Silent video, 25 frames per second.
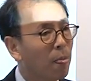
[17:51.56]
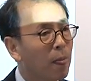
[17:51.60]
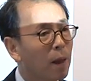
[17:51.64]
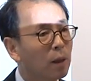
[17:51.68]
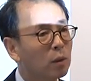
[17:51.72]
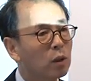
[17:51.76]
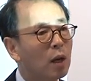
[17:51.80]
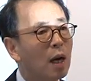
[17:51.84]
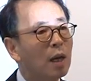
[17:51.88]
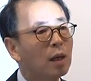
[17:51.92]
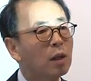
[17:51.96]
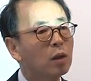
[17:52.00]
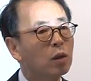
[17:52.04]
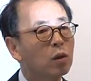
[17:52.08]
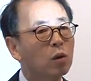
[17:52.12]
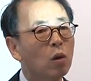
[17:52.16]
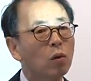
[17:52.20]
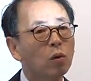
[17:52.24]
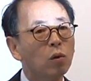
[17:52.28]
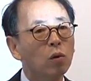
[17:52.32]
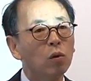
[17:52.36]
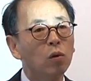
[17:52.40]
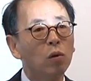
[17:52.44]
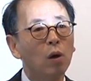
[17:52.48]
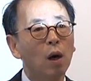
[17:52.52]
China's
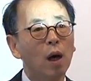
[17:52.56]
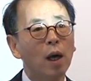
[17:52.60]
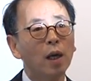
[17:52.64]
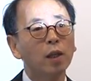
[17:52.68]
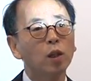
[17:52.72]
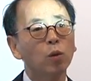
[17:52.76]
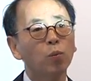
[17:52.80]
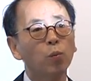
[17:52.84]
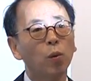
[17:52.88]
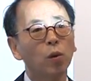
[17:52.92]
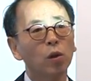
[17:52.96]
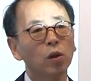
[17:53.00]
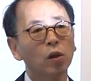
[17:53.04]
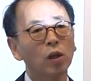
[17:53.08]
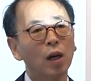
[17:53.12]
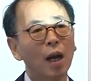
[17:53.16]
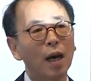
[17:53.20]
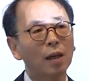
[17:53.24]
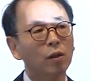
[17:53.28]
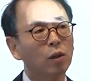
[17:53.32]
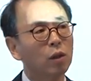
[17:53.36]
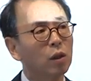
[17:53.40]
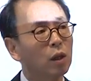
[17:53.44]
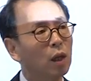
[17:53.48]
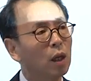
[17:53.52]
total exports
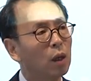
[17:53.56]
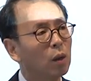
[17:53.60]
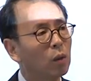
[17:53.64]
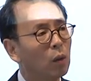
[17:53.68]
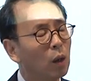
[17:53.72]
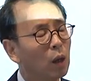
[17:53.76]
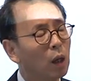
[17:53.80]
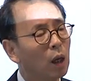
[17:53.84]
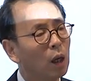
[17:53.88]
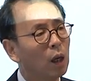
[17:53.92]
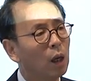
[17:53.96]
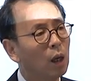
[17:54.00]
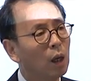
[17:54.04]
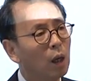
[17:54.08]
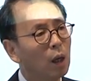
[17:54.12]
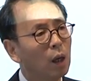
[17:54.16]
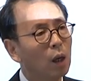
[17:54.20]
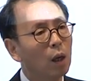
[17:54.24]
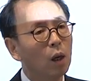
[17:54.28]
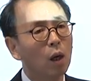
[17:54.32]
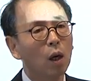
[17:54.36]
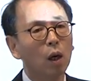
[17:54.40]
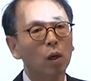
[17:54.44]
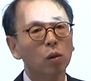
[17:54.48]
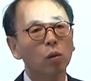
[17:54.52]
last year were
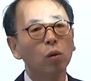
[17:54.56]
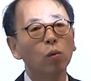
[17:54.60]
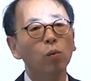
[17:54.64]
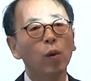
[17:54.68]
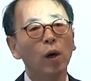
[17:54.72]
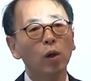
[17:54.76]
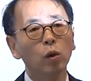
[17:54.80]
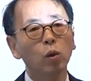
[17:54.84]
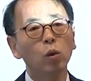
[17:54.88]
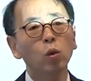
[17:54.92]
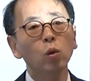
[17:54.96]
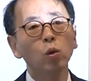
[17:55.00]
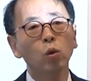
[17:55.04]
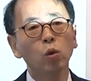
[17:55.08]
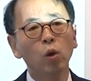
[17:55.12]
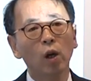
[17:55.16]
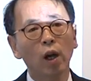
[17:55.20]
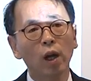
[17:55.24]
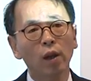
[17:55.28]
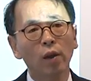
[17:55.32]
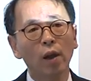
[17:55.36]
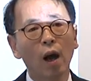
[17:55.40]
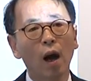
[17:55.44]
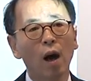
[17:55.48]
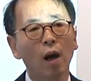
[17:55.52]
$2.2
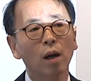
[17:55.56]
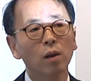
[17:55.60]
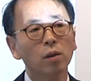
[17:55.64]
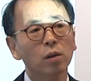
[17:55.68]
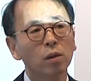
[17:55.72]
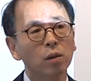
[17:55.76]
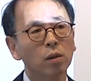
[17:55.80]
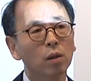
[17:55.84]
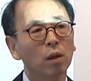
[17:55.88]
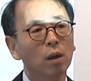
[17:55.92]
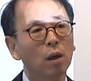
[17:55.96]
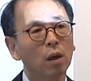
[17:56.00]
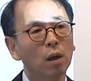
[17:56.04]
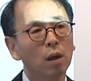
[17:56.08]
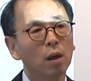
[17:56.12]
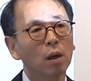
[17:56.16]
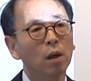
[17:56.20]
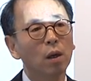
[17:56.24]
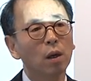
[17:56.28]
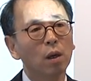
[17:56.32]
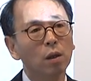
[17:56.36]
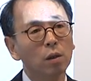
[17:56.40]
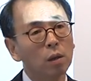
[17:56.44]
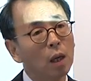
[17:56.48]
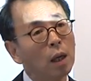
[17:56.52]
trillion.
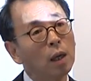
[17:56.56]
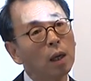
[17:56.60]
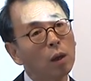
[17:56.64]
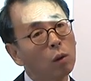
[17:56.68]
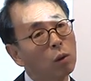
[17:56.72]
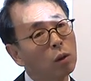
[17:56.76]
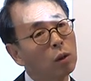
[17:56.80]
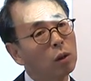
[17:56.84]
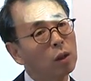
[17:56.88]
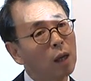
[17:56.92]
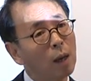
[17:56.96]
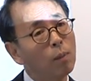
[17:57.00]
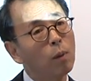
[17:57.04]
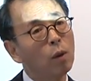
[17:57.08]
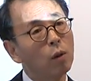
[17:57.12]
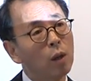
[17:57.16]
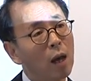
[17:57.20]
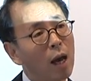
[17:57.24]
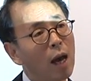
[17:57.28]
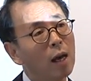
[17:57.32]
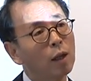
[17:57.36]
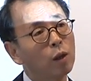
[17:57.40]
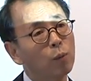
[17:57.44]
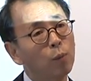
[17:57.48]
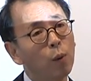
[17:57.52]
China could double
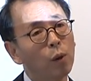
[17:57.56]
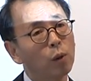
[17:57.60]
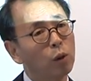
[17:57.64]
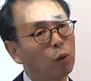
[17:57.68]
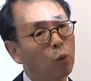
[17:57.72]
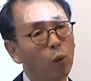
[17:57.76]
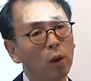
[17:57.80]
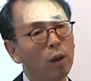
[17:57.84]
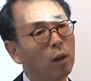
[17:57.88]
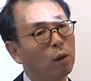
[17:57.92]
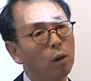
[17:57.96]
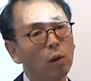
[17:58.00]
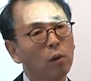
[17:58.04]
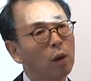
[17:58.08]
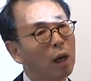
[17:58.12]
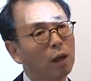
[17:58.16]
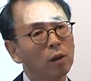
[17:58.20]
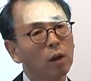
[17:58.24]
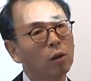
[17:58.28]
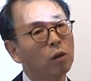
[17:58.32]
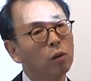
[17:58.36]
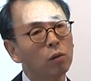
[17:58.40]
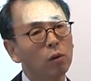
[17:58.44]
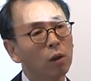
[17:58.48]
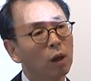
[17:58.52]
the exports with no
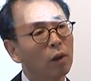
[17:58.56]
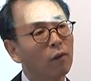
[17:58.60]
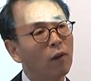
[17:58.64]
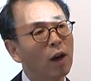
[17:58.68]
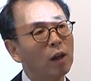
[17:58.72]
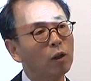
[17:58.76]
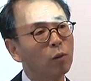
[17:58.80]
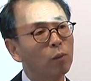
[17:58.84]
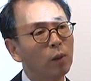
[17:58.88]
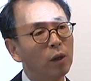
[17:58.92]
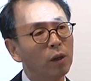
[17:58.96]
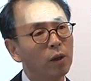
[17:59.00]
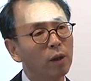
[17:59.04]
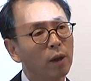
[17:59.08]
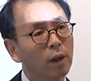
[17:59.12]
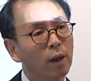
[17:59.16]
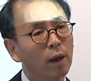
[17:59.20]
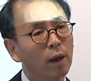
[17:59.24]
additional investment.